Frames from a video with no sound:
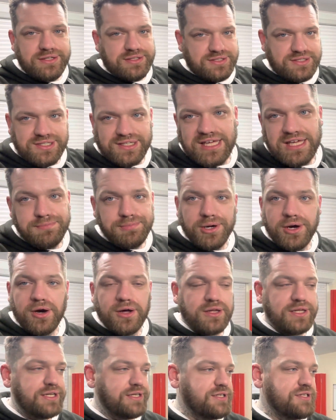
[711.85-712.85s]
to keep it
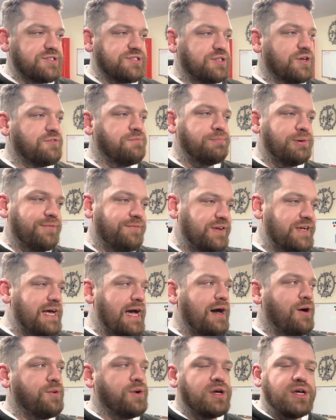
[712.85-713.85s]
all in and stuff, but for
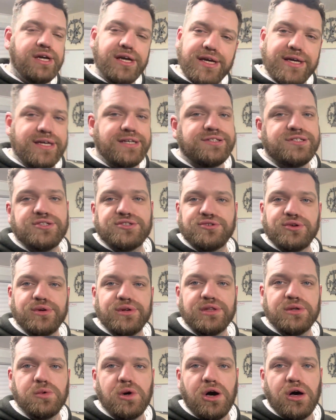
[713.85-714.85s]
now it's a screw in
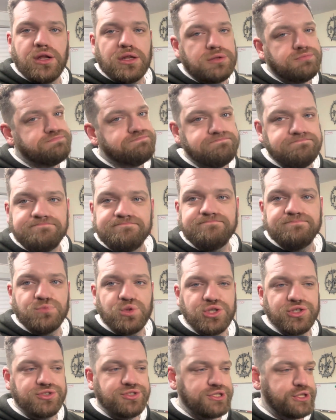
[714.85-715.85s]
the wall, we're
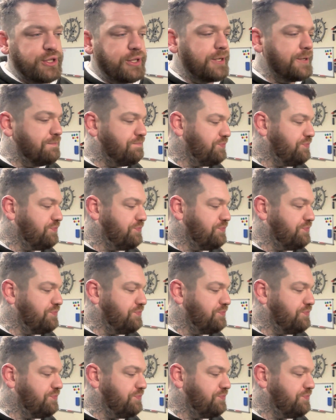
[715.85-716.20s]
good to go.